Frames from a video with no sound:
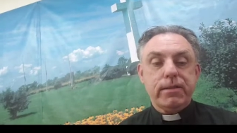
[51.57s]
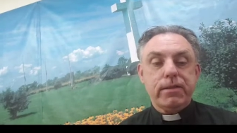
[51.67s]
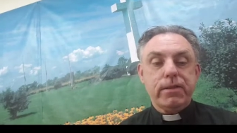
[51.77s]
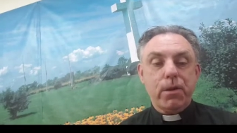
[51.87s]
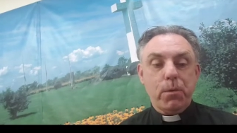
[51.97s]

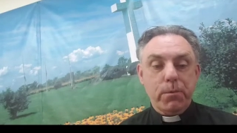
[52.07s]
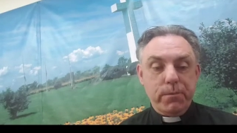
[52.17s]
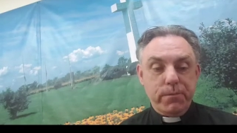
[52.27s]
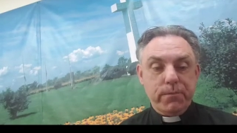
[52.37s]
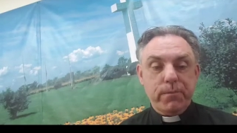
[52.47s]
so
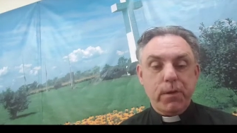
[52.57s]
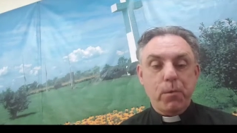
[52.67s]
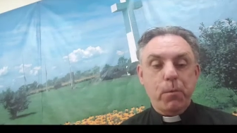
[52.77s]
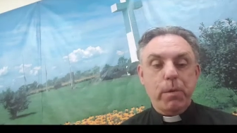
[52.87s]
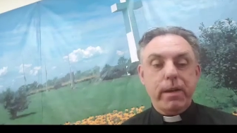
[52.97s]

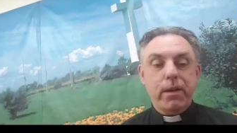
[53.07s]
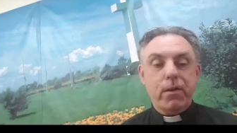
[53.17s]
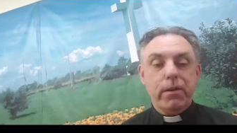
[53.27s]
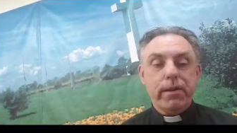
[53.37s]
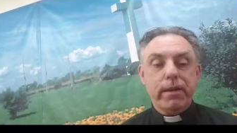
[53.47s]
when he
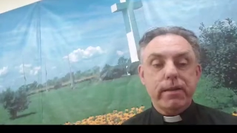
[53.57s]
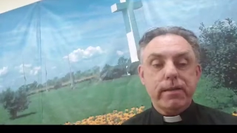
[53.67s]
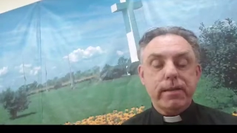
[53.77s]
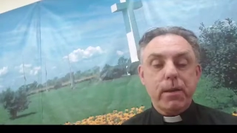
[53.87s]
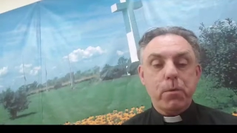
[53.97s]
heard
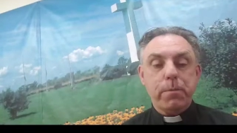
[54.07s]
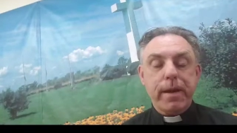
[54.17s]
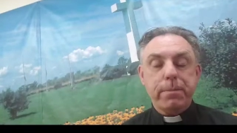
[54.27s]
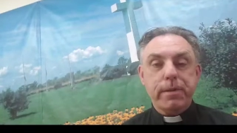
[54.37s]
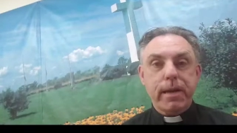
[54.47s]
this, they were
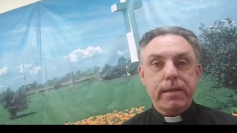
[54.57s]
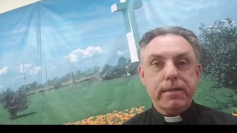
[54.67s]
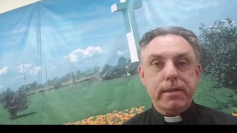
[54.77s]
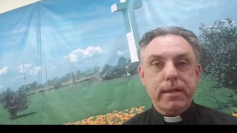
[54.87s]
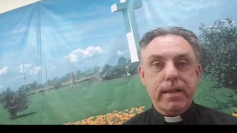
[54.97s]

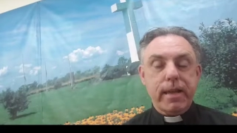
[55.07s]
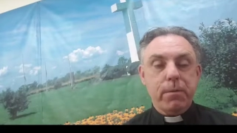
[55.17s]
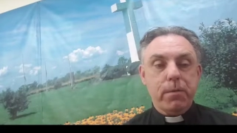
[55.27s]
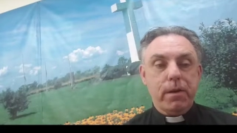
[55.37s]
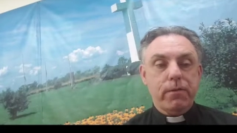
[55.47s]
baptized in the
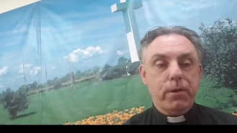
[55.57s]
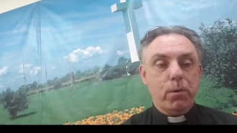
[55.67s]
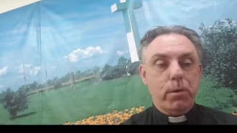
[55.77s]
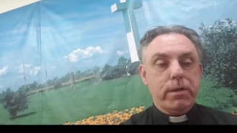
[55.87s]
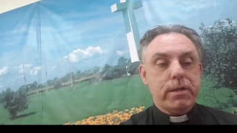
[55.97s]
name of the
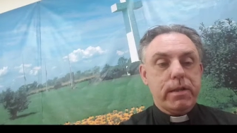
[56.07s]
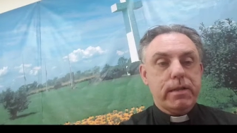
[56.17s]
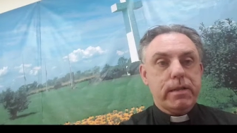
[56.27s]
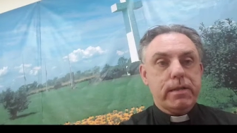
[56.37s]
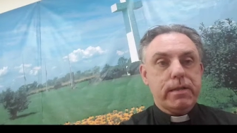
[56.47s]
Lord
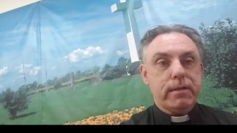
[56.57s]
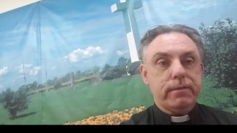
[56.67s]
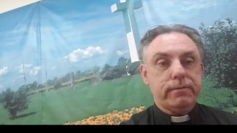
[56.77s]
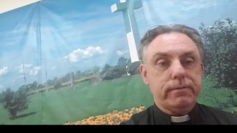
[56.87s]
Jesus,